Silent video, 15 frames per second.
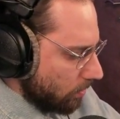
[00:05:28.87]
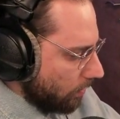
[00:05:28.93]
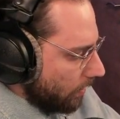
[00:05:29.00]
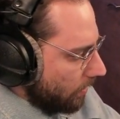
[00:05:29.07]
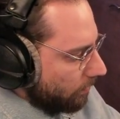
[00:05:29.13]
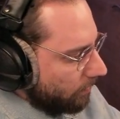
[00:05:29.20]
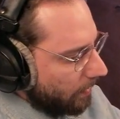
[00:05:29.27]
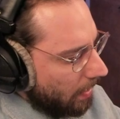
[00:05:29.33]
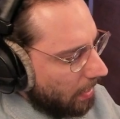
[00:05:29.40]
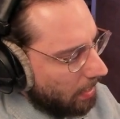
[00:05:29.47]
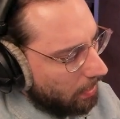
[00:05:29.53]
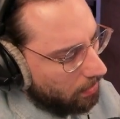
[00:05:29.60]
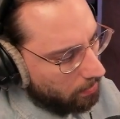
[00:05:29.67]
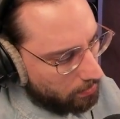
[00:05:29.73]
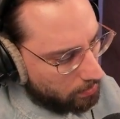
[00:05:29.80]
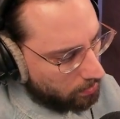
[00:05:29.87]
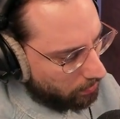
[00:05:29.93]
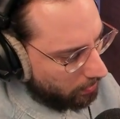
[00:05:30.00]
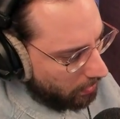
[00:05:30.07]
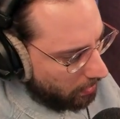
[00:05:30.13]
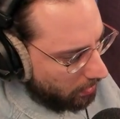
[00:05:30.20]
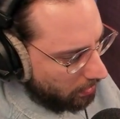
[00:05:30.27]
okay to fail, it's
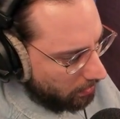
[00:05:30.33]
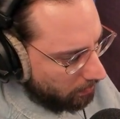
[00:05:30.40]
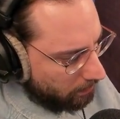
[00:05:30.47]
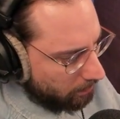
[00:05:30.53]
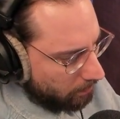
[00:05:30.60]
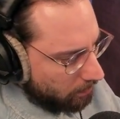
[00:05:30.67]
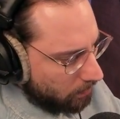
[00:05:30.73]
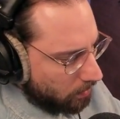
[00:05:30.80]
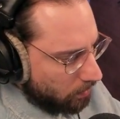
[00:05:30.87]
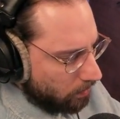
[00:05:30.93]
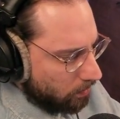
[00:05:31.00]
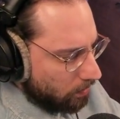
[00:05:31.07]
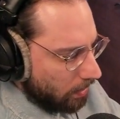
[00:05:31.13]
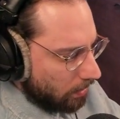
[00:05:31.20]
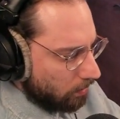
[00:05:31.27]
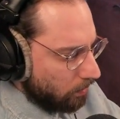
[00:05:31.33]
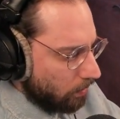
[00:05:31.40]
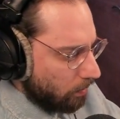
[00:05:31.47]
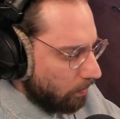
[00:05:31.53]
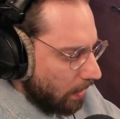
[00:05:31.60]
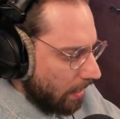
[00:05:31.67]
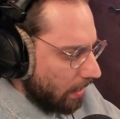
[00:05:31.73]
okay to not do
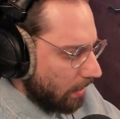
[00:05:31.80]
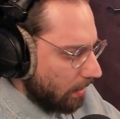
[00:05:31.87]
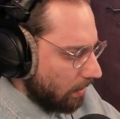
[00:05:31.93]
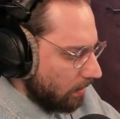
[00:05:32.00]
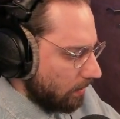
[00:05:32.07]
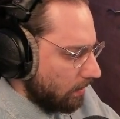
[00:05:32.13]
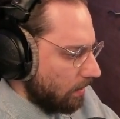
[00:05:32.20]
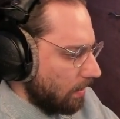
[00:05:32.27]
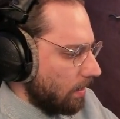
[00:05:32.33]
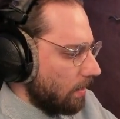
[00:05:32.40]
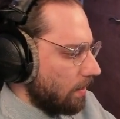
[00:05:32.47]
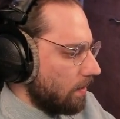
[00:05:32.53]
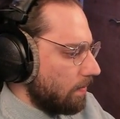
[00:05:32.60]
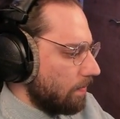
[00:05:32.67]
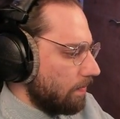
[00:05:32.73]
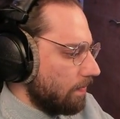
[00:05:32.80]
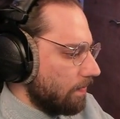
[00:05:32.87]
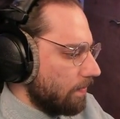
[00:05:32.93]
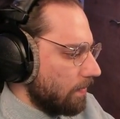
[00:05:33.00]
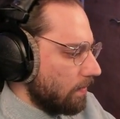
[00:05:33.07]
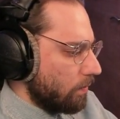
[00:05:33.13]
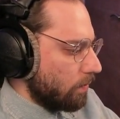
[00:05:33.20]
it well,
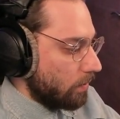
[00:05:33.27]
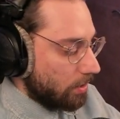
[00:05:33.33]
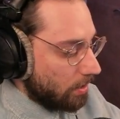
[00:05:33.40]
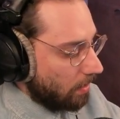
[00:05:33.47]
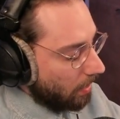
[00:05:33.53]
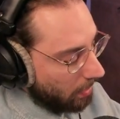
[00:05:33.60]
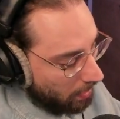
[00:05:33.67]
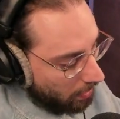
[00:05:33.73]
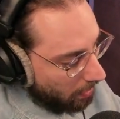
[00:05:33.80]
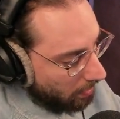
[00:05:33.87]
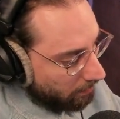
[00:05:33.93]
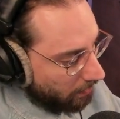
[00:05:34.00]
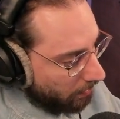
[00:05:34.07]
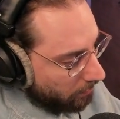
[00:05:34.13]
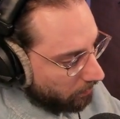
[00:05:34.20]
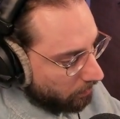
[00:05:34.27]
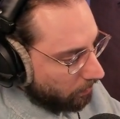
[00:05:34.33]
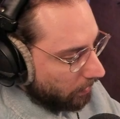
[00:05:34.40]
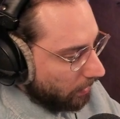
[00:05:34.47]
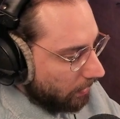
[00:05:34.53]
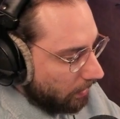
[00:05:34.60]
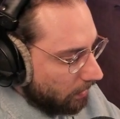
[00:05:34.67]
which I found
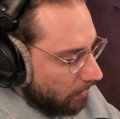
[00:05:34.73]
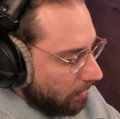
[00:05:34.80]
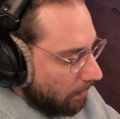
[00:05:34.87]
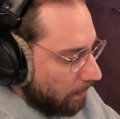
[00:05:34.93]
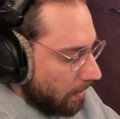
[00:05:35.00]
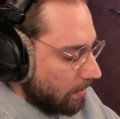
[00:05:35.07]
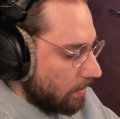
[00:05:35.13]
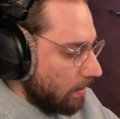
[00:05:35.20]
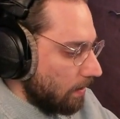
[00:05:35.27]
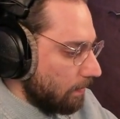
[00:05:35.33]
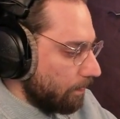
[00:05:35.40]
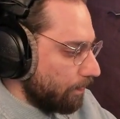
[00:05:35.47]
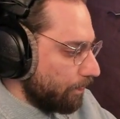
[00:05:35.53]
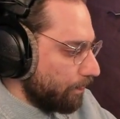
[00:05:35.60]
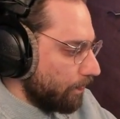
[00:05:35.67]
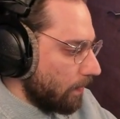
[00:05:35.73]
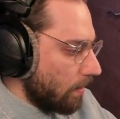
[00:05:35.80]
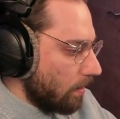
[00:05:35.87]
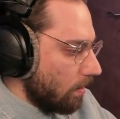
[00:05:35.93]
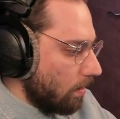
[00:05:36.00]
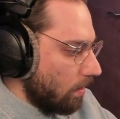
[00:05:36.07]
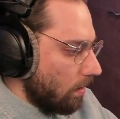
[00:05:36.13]
really amazing.
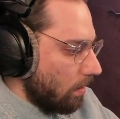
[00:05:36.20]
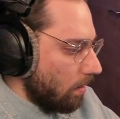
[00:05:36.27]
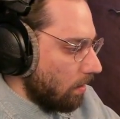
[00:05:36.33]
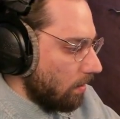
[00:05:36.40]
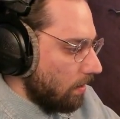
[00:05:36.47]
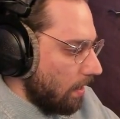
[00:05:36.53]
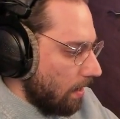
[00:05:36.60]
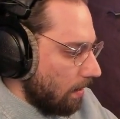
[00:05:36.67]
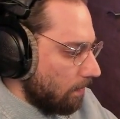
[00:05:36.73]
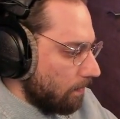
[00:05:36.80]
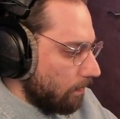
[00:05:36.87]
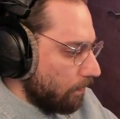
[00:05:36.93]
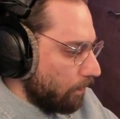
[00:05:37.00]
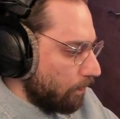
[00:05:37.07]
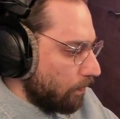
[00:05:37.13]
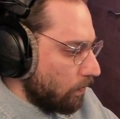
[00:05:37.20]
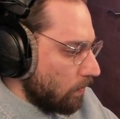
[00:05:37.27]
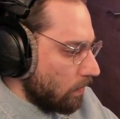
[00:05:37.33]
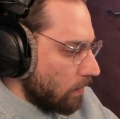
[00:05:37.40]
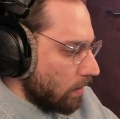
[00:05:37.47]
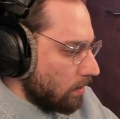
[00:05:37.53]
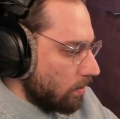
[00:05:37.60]
Yeah.
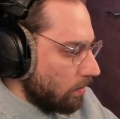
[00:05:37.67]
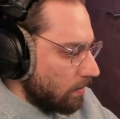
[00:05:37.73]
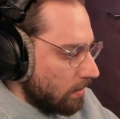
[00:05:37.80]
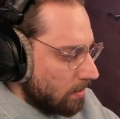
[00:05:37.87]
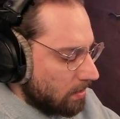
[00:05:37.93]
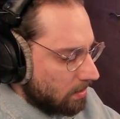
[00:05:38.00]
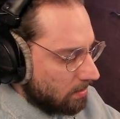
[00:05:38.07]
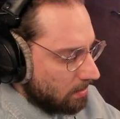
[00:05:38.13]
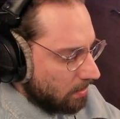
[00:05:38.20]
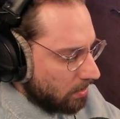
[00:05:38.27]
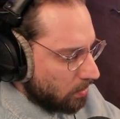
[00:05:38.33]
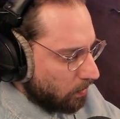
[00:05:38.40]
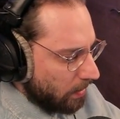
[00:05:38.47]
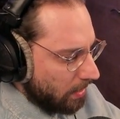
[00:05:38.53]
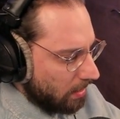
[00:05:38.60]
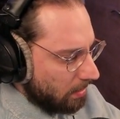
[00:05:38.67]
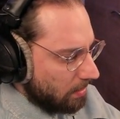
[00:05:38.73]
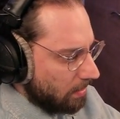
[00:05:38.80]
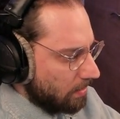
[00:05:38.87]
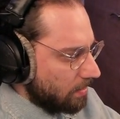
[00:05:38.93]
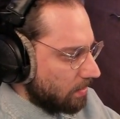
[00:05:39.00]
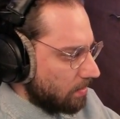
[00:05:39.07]
So this week
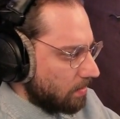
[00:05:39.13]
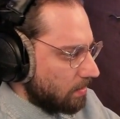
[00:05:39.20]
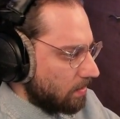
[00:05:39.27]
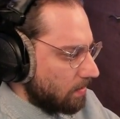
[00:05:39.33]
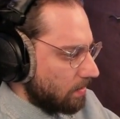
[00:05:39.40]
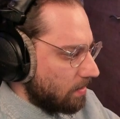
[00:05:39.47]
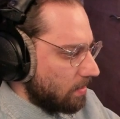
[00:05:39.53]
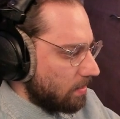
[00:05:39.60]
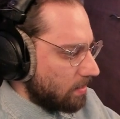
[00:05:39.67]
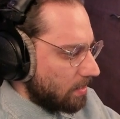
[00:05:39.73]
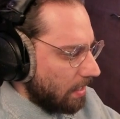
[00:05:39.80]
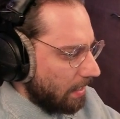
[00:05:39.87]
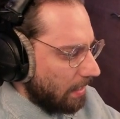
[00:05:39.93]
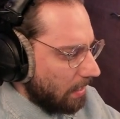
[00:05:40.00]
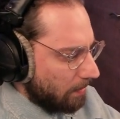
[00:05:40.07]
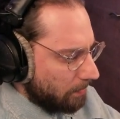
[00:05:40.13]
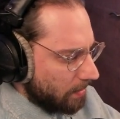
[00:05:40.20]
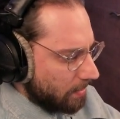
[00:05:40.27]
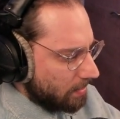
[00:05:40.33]
is setting up the